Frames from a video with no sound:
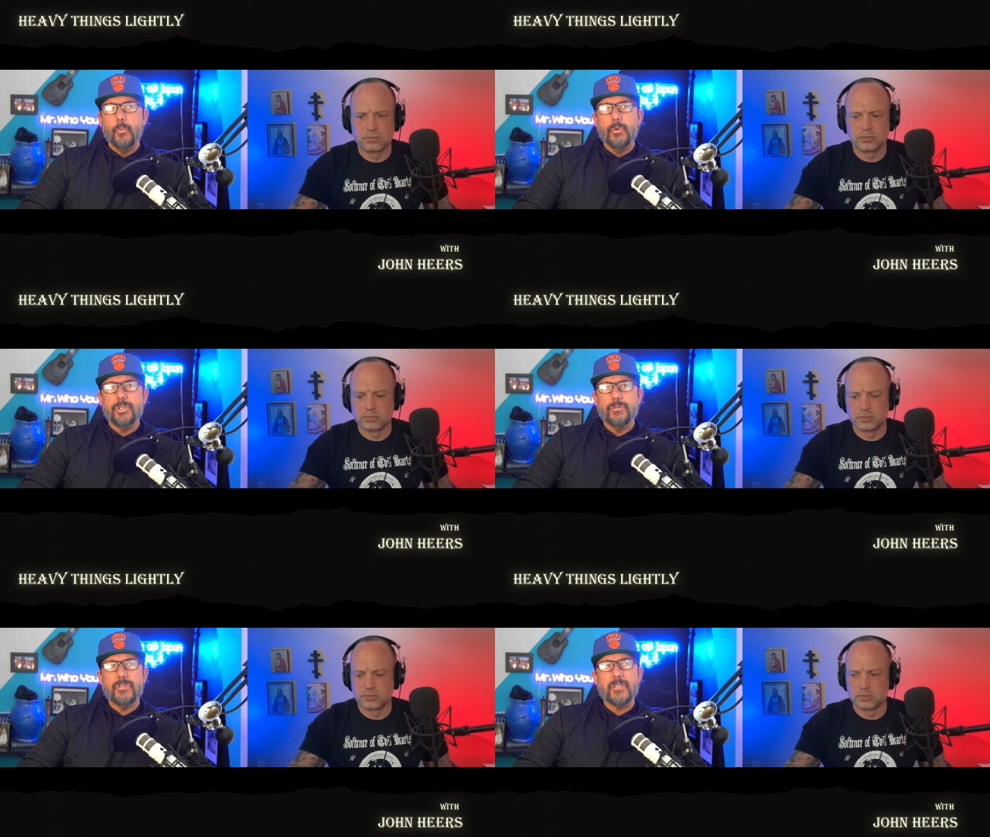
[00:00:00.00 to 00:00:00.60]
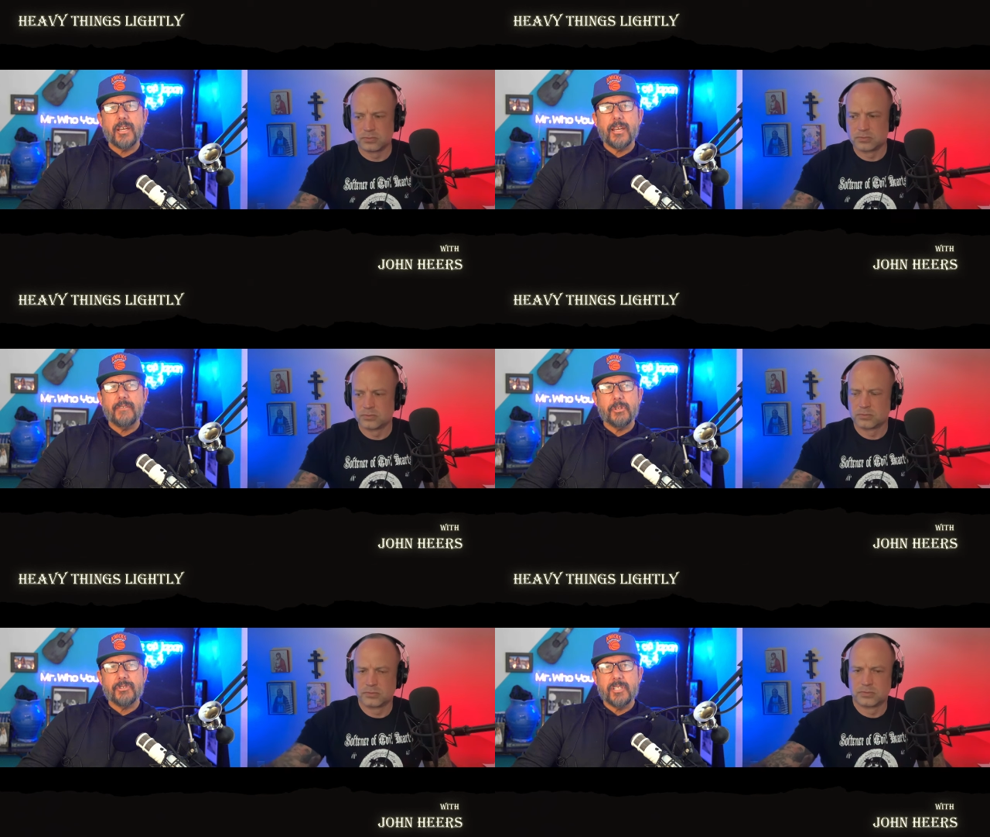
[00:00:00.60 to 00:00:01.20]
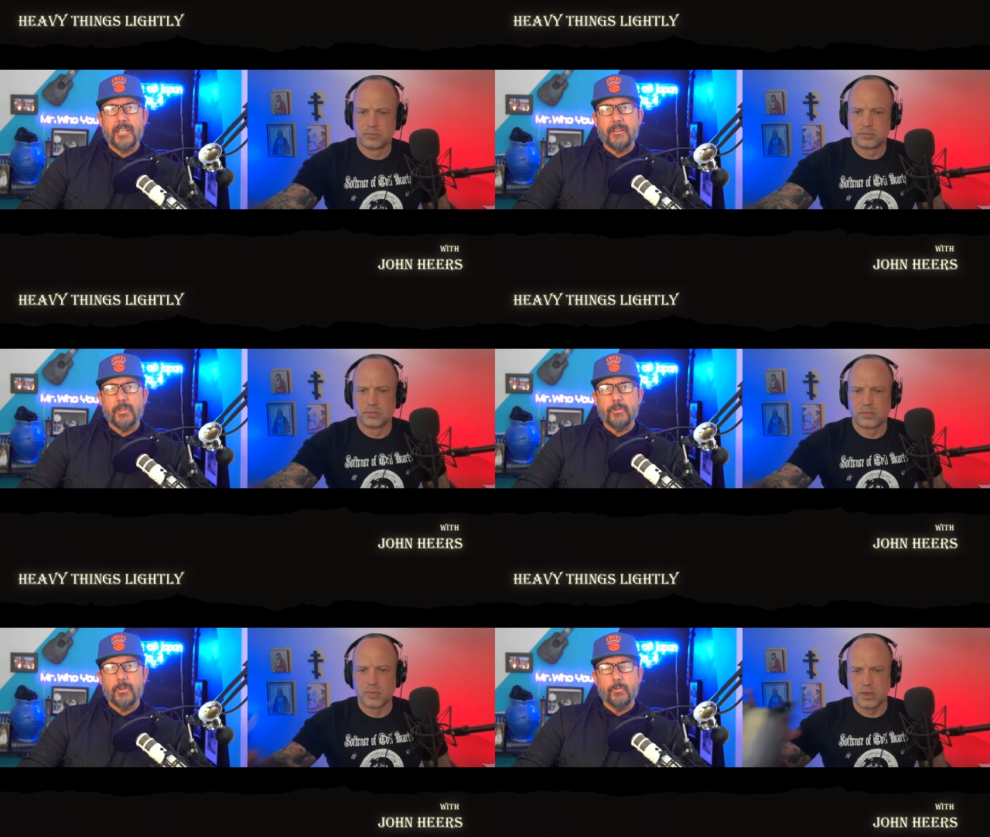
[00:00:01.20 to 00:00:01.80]
Speaker 1: would you say if there's 10
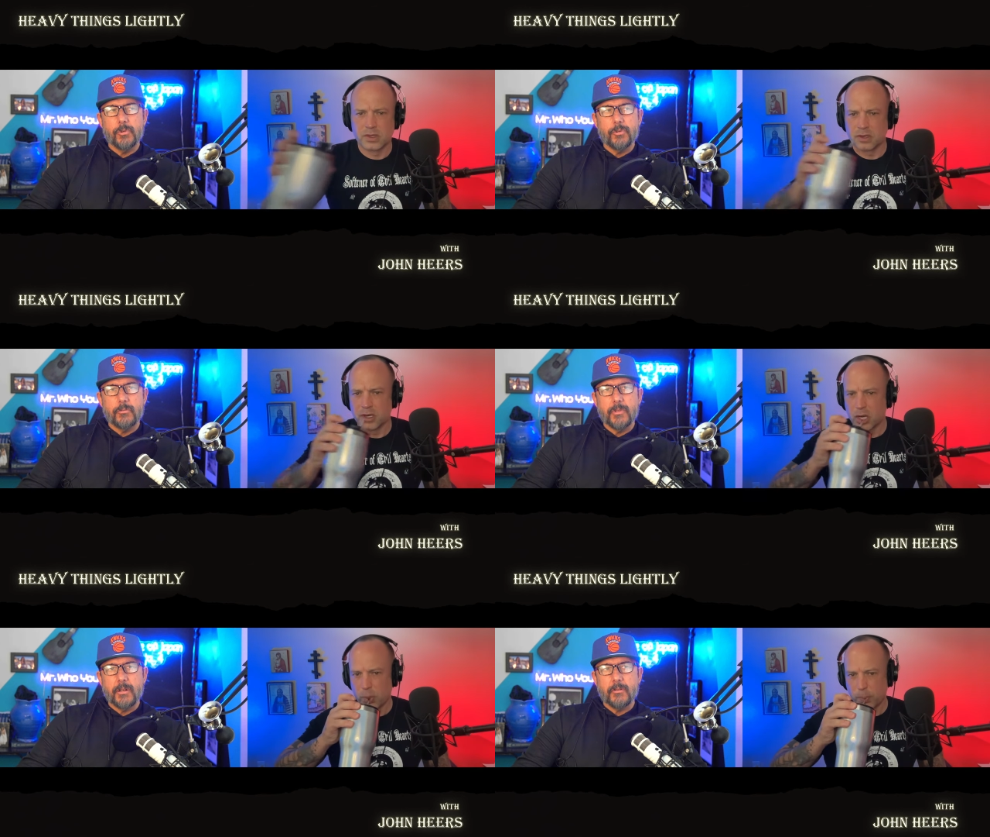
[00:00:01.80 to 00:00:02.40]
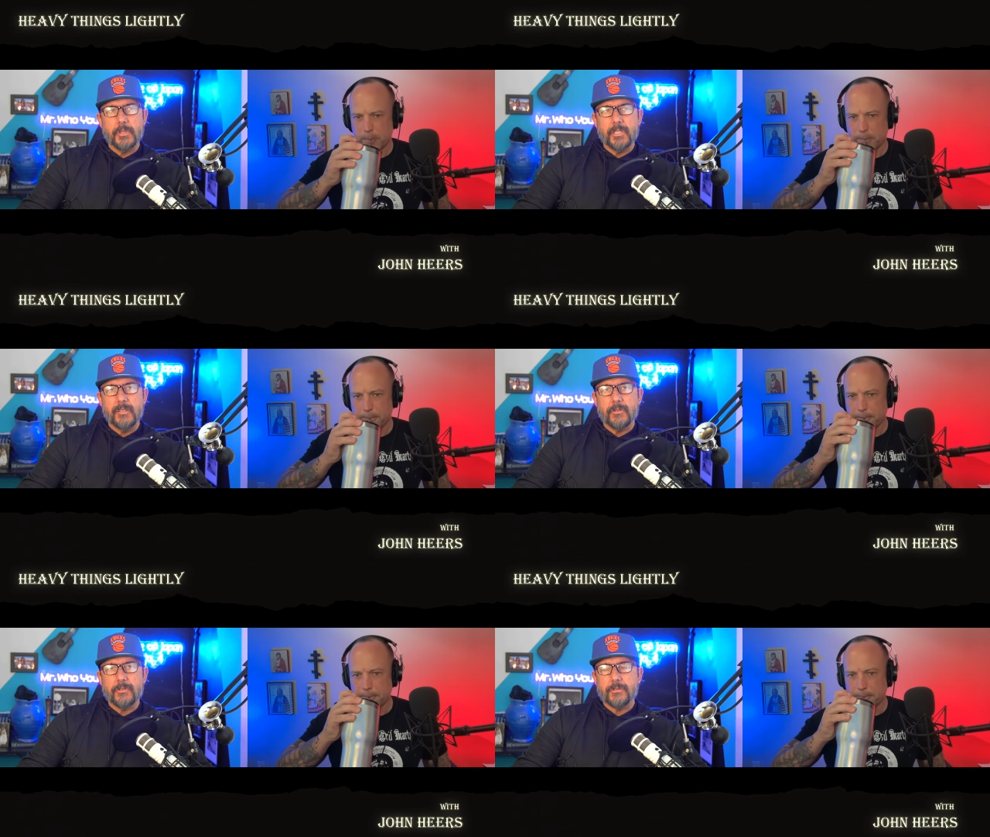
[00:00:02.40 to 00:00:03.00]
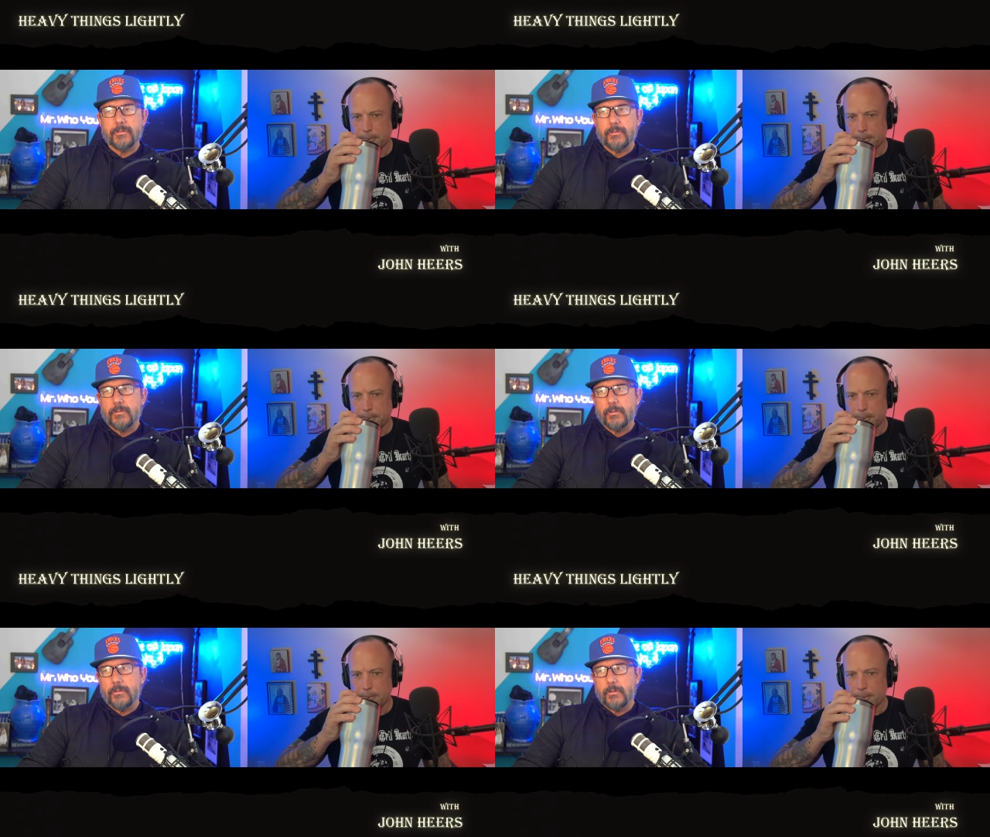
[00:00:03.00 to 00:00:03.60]
of you in a room that are believers,
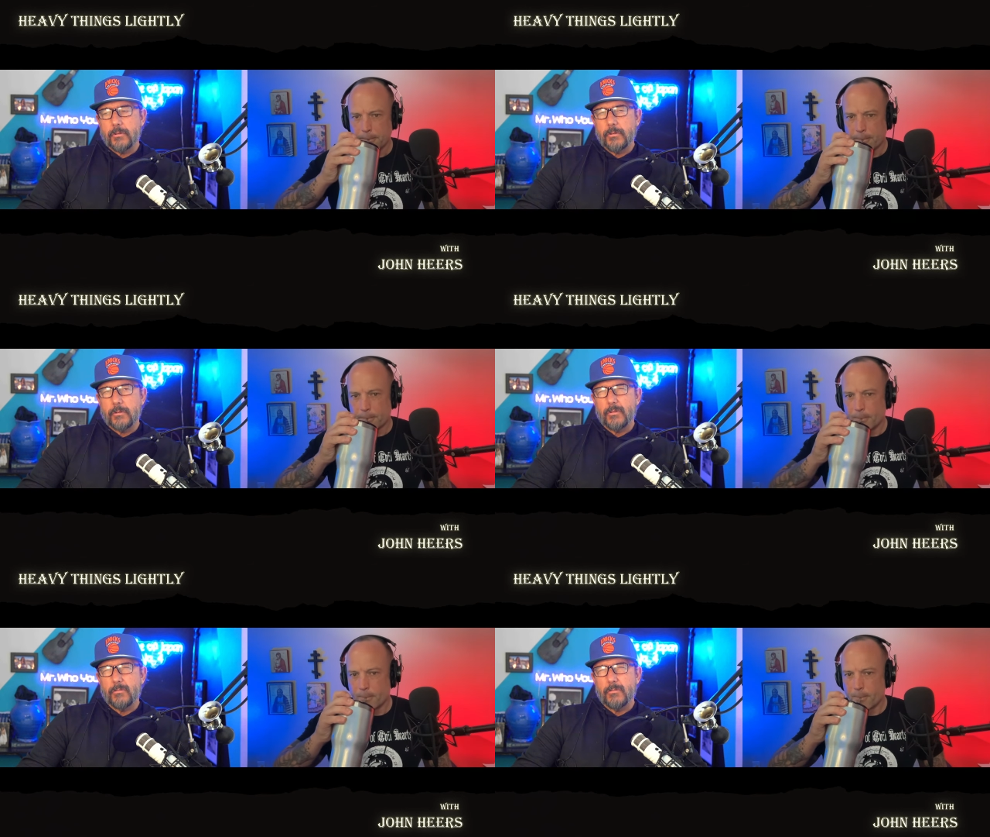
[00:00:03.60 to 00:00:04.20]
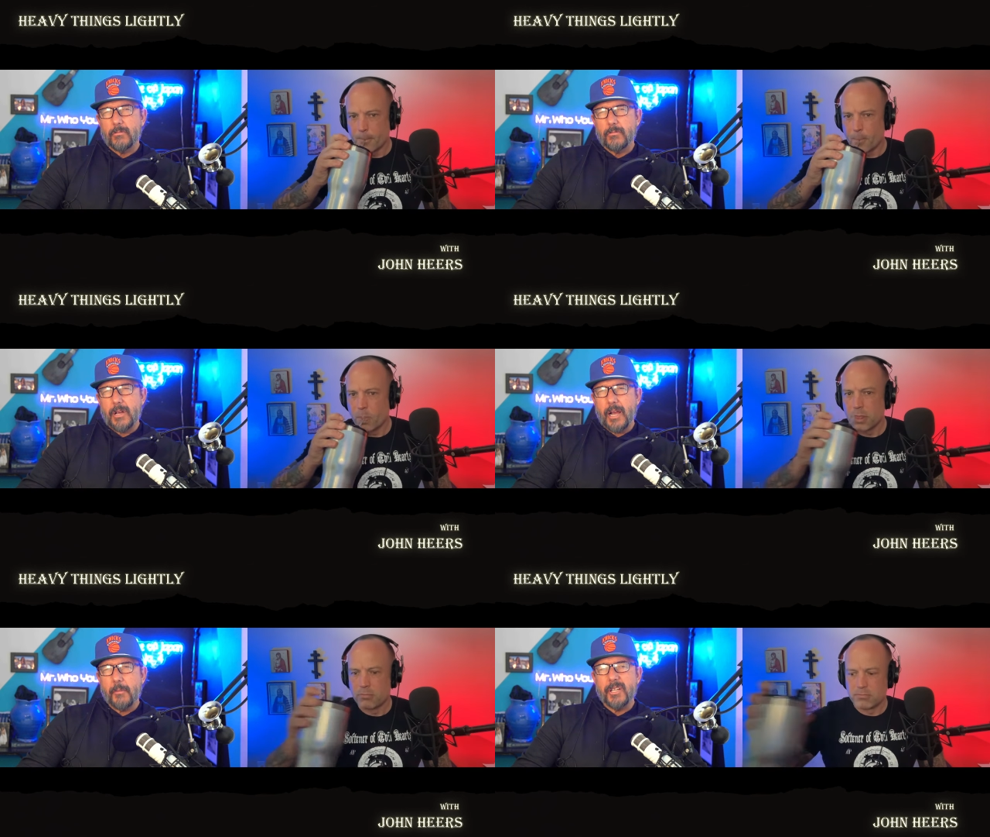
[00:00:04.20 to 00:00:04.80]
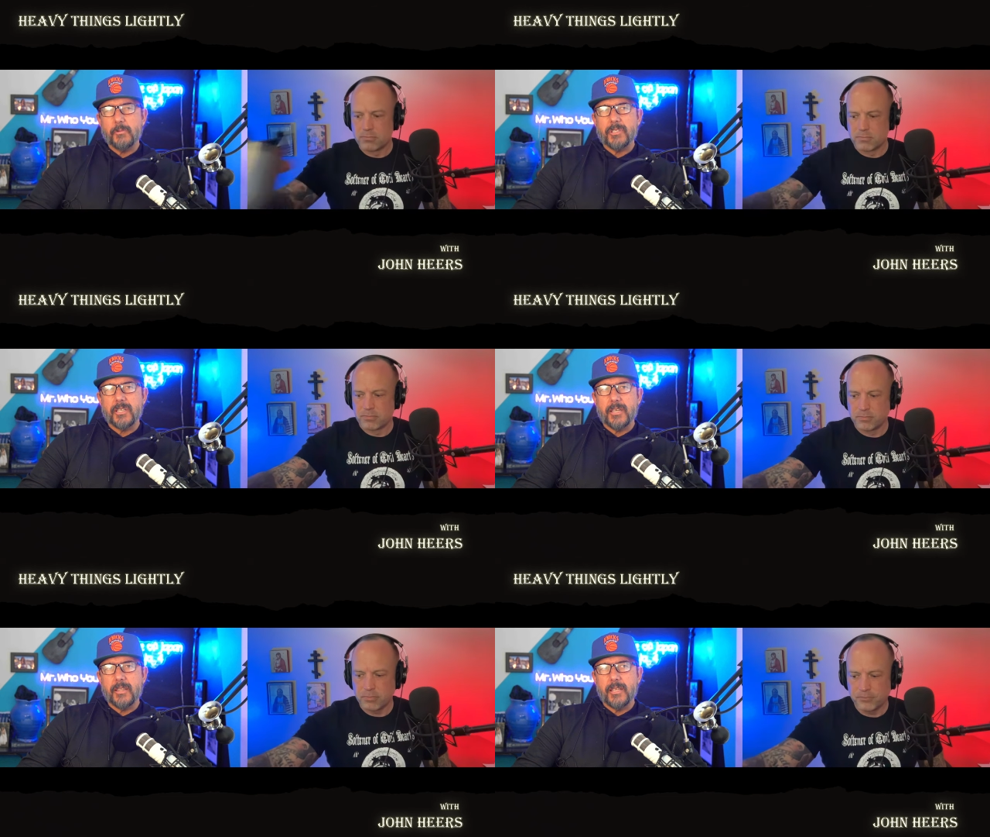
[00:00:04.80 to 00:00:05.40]
how many would
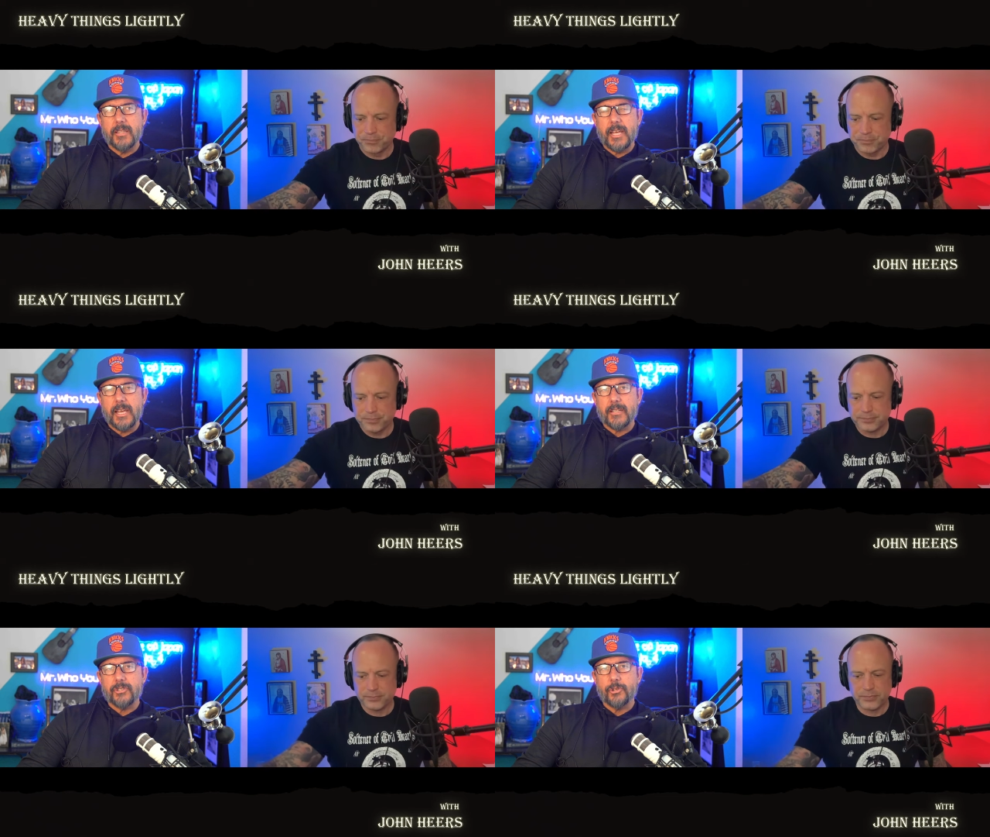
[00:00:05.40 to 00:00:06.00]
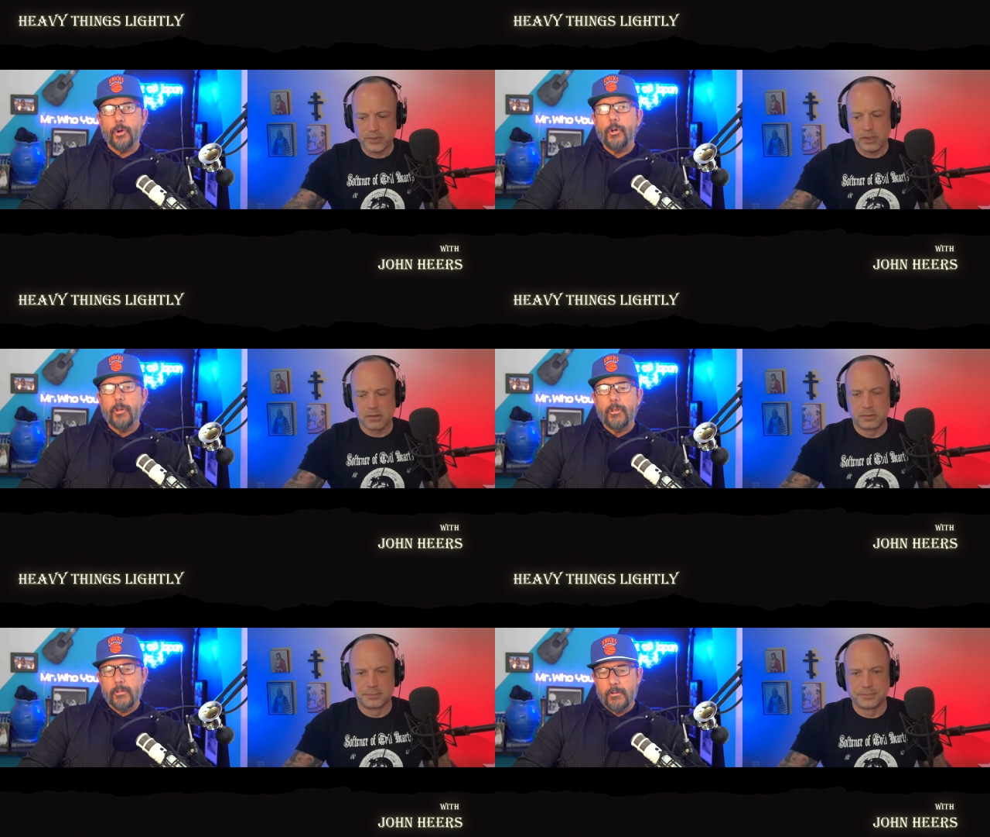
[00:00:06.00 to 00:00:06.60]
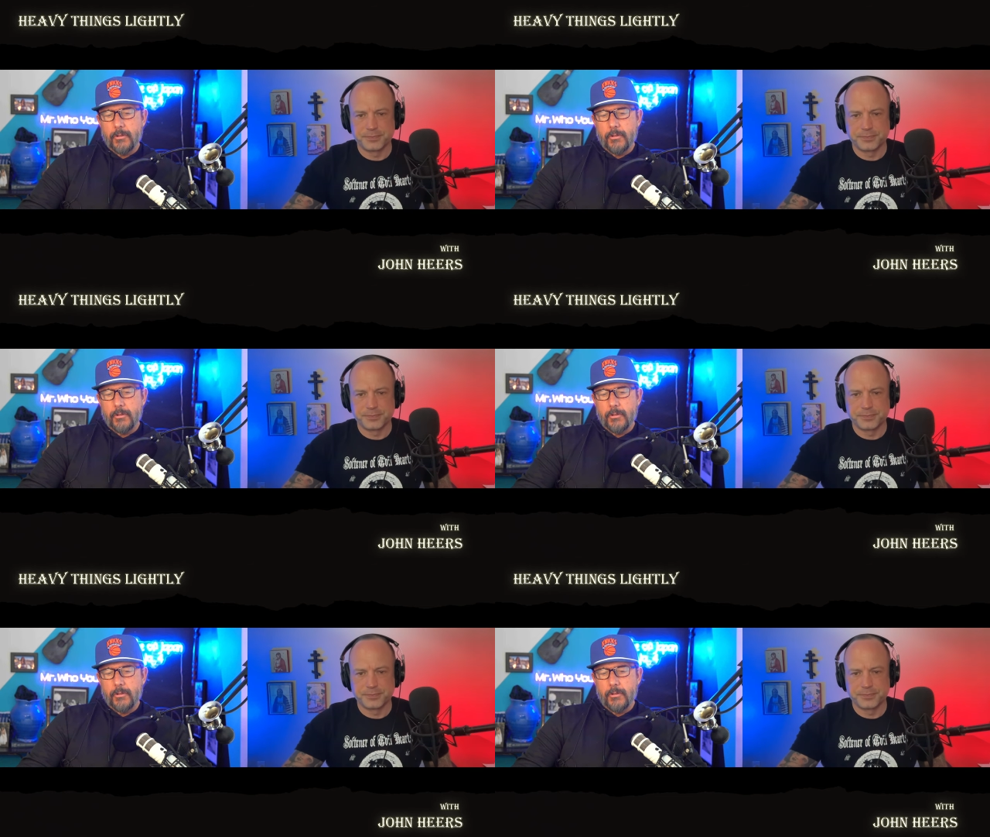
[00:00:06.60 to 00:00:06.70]
say that they had a soul?